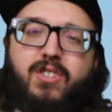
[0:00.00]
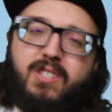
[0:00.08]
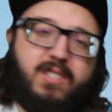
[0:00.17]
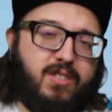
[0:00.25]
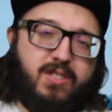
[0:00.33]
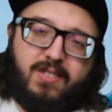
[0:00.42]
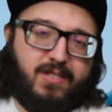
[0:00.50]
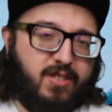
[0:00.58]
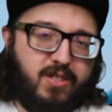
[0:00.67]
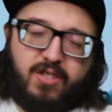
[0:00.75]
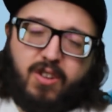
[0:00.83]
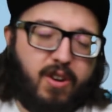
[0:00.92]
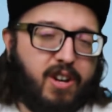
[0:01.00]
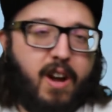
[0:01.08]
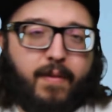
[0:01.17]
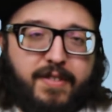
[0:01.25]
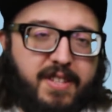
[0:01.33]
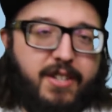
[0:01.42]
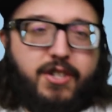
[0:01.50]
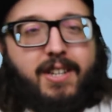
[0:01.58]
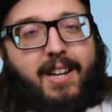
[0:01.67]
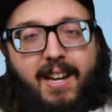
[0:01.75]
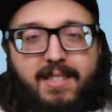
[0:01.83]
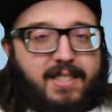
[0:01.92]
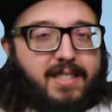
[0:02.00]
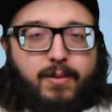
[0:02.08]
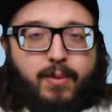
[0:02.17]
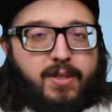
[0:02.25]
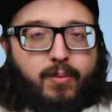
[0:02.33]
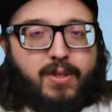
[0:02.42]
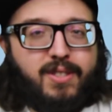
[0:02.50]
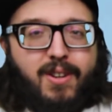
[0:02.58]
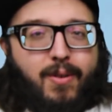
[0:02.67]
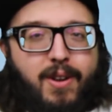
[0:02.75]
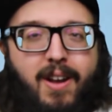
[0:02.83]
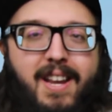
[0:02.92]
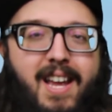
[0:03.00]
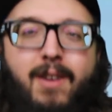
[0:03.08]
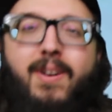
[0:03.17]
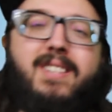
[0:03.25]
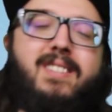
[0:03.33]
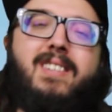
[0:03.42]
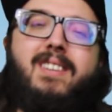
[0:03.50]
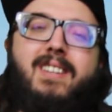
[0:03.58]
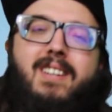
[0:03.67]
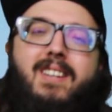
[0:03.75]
Just start a conversation, guys. What's going on? Anyways,